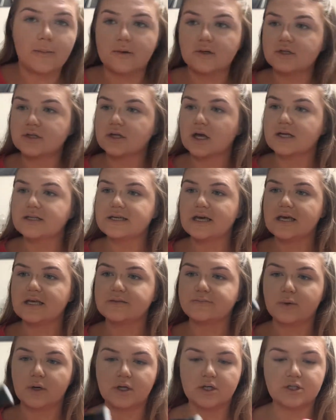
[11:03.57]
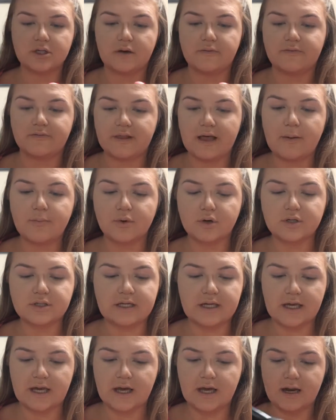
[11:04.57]
I'm just going to take this Body Shop flat brush
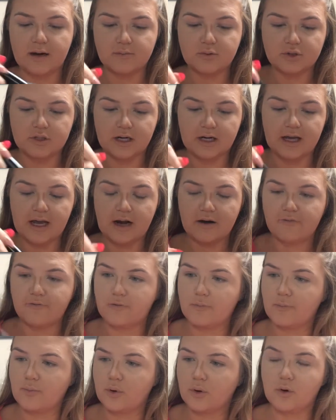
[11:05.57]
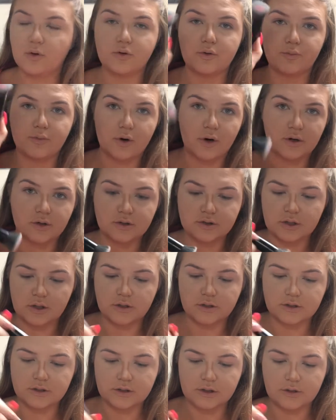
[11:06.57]
here, and I'm just going to kind of put the product
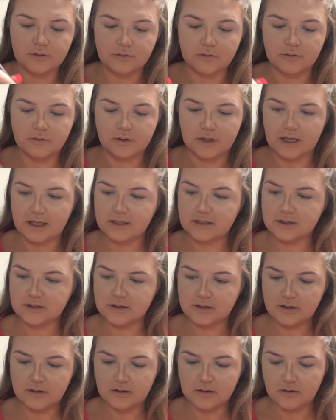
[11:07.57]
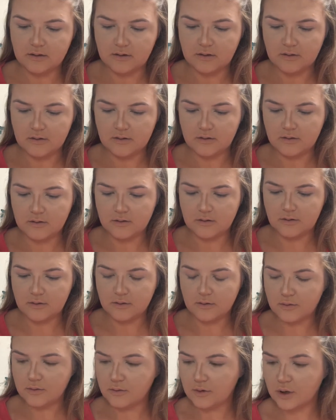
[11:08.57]
onto this
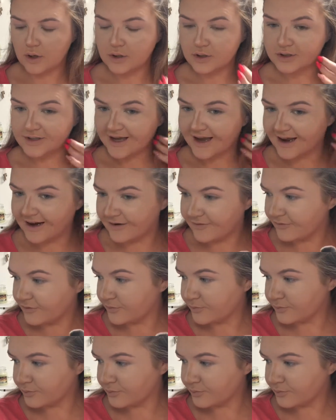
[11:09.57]
and just kind of,